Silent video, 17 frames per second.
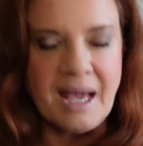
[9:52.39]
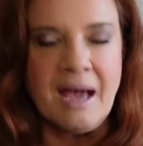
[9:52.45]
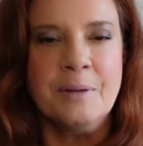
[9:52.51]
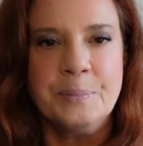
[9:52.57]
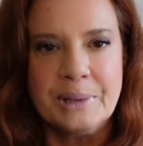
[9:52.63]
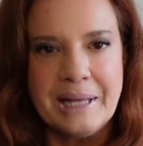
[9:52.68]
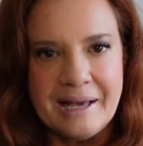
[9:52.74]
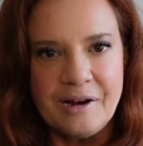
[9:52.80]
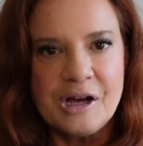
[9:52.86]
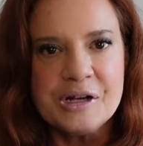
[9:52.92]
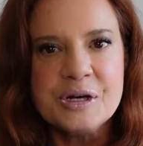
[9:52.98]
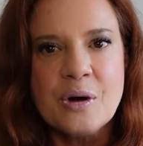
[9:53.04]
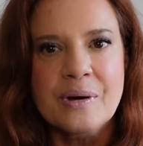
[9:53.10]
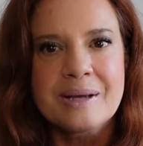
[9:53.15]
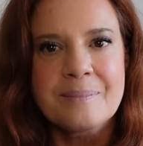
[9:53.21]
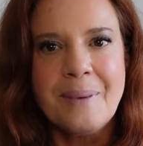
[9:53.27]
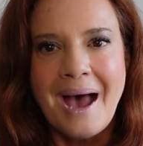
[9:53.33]
I plan on
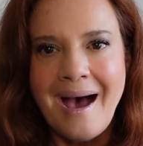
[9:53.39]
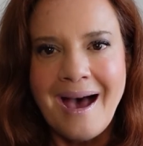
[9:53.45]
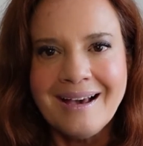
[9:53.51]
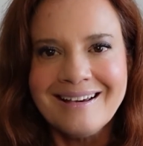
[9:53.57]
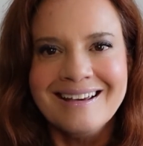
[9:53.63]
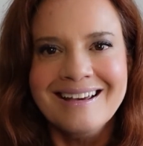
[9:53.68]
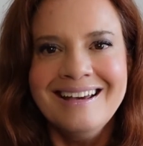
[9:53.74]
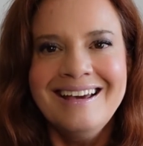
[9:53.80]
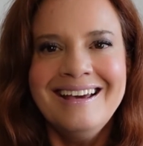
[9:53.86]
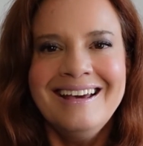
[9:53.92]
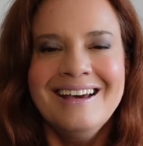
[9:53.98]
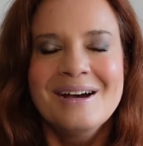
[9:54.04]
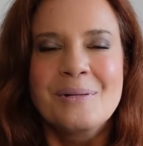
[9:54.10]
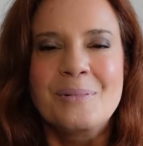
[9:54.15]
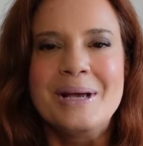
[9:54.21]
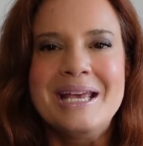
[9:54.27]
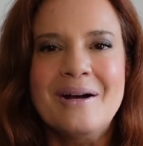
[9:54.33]
going back.
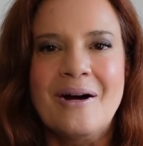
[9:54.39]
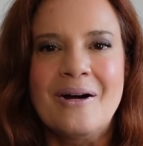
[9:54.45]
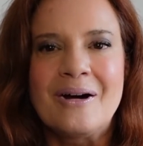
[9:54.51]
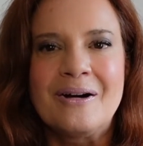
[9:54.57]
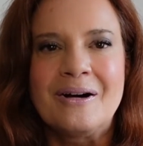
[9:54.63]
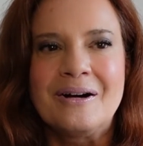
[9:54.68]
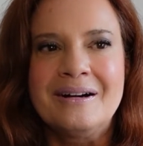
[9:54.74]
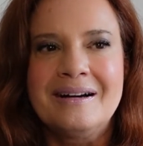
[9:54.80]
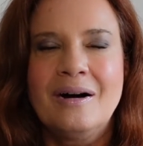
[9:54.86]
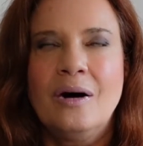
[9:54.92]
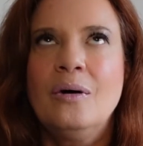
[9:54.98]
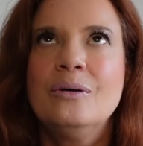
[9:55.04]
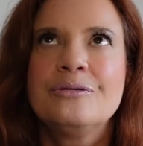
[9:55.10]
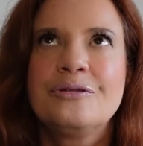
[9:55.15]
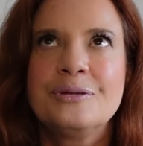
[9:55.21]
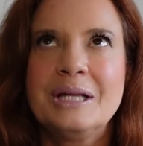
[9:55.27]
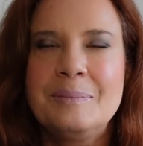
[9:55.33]
We are
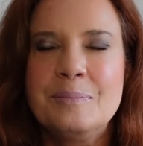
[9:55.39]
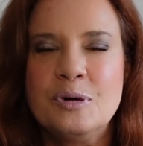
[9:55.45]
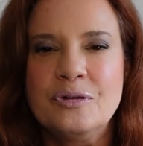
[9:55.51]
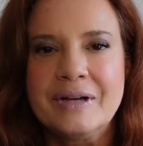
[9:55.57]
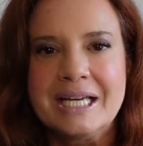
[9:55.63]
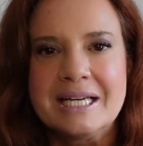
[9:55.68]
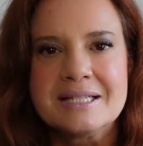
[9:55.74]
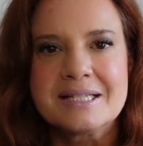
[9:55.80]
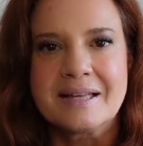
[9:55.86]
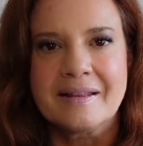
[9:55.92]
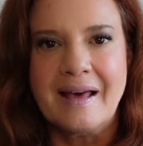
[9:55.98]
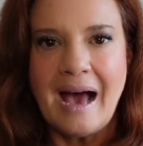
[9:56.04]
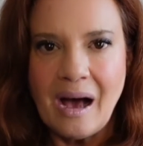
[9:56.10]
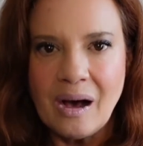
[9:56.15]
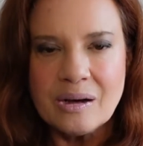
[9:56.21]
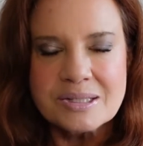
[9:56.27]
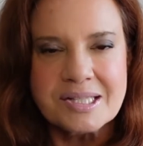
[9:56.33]
hopefully moving into the
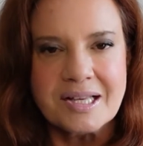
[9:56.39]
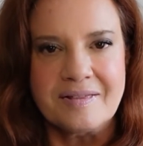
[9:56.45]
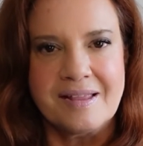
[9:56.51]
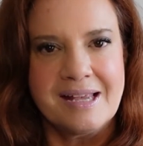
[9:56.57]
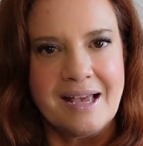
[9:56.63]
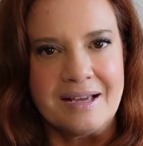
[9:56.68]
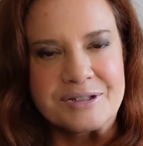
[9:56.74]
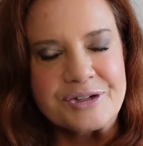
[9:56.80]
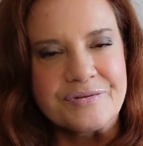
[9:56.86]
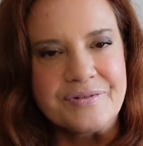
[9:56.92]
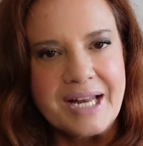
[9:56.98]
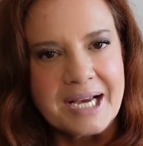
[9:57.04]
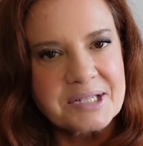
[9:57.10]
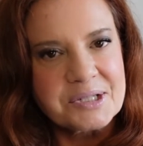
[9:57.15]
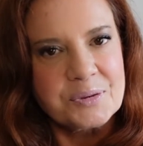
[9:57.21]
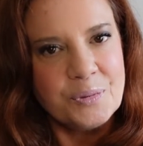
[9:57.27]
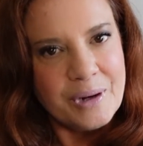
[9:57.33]
house at the end of
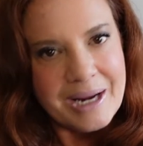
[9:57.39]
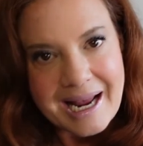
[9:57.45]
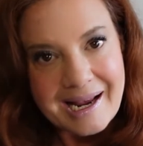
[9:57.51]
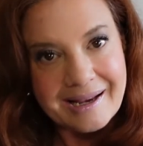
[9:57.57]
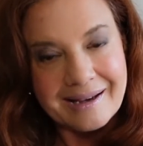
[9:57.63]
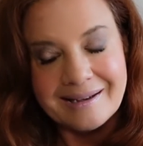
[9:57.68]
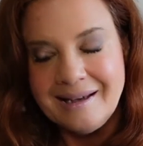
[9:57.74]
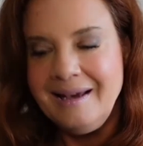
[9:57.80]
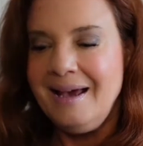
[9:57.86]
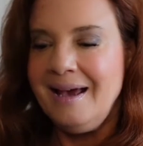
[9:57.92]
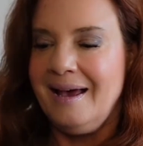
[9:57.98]
next week.